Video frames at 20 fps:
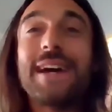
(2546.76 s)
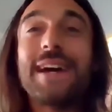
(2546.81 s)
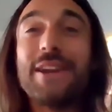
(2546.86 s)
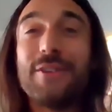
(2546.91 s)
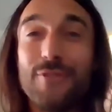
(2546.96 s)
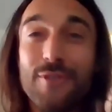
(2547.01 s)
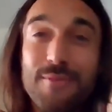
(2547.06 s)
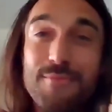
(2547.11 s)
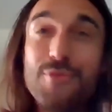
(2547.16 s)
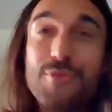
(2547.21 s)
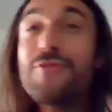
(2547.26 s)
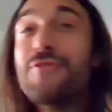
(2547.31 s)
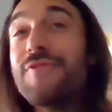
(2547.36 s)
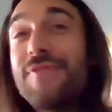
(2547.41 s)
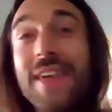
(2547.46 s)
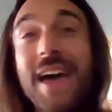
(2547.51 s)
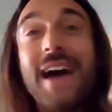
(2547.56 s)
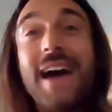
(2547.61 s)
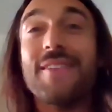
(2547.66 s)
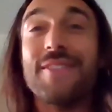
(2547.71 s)
how to remove
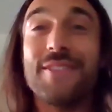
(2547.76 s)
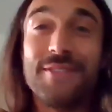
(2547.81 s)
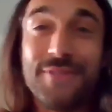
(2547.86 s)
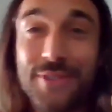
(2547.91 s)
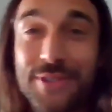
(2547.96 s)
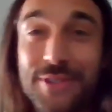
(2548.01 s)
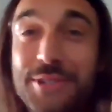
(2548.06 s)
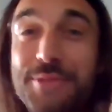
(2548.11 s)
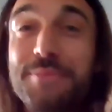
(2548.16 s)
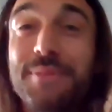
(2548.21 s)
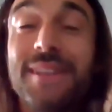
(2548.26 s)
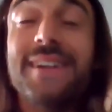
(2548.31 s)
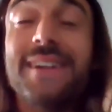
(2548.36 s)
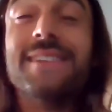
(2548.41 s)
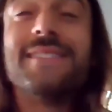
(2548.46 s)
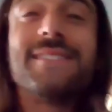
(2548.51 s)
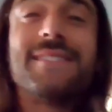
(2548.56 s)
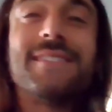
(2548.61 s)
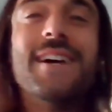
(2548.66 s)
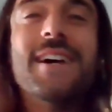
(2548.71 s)
that in the first
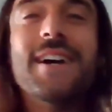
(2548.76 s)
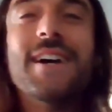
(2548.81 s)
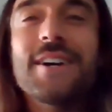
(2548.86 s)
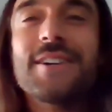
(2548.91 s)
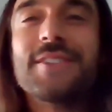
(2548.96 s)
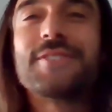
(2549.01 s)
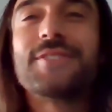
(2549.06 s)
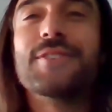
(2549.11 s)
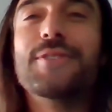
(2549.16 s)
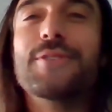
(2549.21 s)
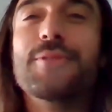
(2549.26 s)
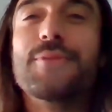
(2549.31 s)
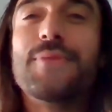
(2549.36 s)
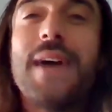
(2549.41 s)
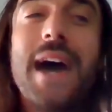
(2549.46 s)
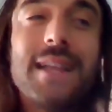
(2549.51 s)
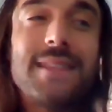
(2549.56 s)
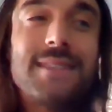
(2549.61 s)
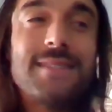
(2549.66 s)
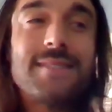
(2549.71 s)
place. Exactly. So that's,